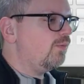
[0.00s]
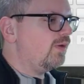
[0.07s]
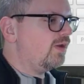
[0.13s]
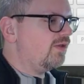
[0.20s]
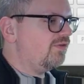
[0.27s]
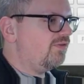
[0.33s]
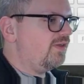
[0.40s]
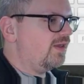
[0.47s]
We
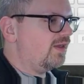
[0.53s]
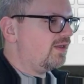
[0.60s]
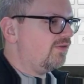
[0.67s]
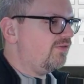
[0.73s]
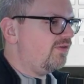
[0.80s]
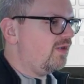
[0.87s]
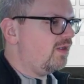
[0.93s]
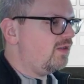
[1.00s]
can see it
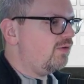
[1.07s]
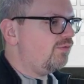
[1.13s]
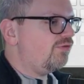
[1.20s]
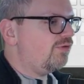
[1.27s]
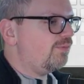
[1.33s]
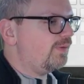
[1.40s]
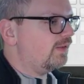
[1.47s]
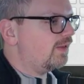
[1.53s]

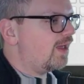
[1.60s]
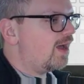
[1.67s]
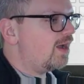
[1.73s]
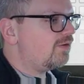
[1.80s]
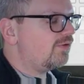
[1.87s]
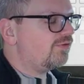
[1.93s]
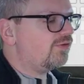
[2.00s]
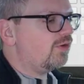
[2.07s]
continues to be
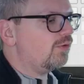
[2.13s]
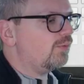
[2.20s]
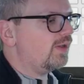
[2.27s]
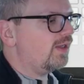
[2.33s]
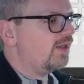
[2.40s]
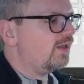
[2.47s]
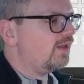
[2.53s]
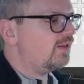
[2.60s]
locked. Let's go
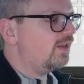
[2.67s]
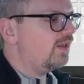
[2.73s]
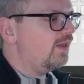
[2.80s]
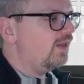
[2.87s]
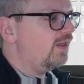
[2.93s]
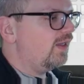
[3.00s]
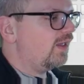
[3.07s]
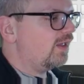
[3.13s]
ahead
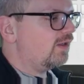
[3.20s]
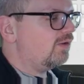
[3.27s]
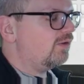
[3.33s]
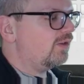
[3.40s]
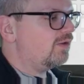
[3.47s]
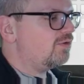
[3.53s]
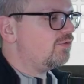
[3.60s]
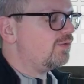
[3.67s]
and
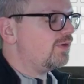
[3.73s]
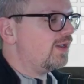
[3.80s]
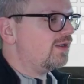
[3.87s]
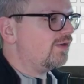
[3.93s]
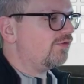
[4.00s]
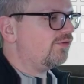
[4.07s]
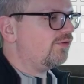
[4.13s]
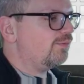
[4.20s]
click Create
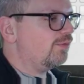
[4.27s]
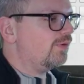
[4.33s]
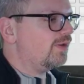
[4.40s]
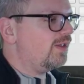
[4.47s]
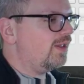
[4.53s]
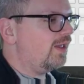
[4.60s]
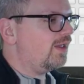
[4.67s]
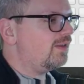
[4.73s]
Customer
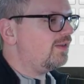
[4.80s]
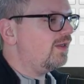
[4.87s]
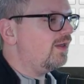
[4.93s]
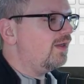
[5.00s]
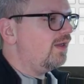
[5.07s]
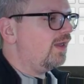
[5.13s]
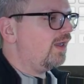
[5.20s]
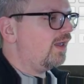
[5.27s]
again.
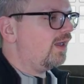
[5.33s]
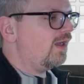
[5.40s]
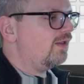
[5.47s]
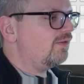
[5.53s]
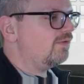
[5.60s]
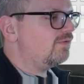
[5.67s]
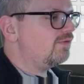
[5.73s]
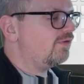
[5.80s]

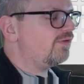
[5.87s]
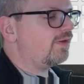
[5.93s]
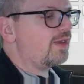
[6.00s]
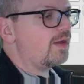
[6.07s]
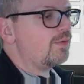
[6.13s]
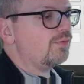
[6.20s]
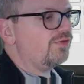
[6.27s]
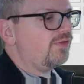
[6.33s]
And just
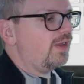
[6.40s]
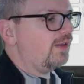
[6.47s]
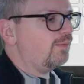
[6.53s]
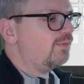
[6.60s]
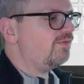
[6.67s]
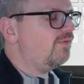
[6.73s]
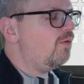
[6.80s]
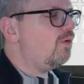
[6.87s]
like I was
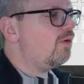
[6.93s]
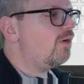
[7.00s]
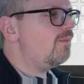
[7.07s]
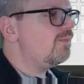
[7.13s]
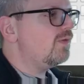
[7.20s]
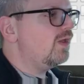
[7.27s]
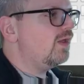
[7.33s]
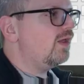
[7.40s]
saying
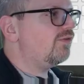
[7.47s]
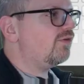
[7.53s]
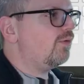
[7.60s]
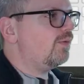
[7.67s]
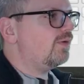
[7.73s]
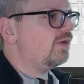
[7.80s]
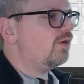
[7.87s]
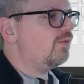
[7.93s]
before, it's
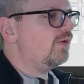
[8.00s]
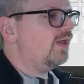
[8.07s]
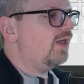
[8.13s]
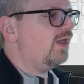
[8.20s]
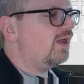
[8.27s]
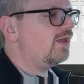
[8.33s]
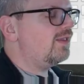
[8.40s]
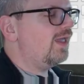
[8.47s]
going to go
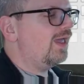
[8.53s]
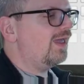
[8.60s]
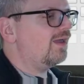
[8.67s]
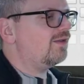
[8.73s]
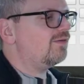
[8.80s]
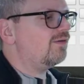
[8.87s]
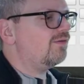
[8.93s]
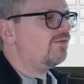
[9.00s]
ahead
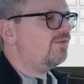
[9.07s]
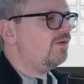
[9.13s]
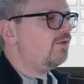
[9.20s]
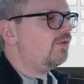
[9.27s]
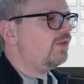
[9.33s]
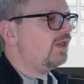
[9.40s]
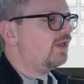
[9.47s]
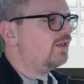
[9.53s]
and
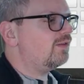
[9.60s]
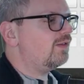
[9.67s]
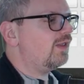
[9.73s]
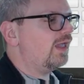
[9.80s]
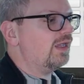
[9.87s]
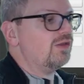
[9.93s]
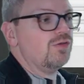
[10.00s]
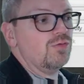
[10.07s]
fill in
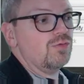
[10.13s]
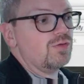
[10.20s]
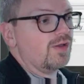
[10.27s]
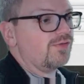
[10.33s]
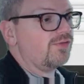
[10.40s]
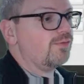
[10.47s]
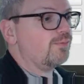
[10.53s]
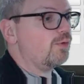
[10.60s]
a new
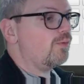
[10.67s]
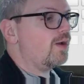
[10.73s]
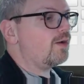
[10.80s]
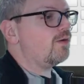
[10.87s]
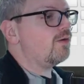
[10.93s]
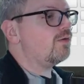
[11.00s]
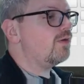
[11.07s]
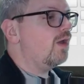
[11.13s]
customer
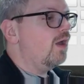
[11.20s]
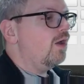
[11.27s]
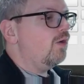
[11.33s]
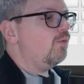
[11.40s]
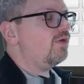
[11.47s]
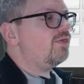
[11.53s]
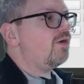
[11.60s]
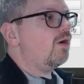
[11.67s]
record
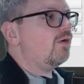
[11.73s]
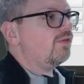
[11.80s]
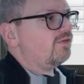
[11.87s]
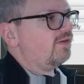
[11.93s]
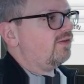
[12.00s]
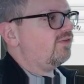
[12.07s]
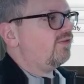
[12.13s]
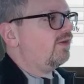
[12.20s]
with all the
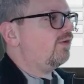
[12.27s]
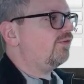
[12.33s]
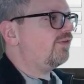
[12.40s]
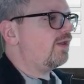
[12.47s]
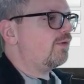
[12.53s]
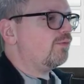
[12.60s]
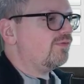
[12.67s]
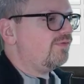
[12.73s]
details
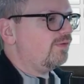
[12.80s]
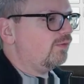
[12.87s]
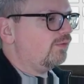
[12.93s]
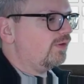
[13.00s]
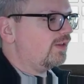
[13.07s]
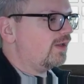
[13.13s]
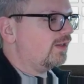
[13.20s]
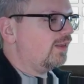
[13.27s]
that were
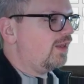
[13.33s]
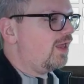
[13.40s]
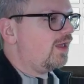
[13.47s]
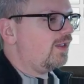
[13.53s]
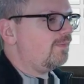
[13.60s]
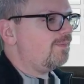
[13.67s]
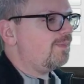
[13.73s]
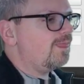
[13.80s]
filled in
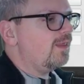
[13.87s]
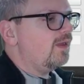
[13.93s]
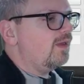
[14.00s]
online.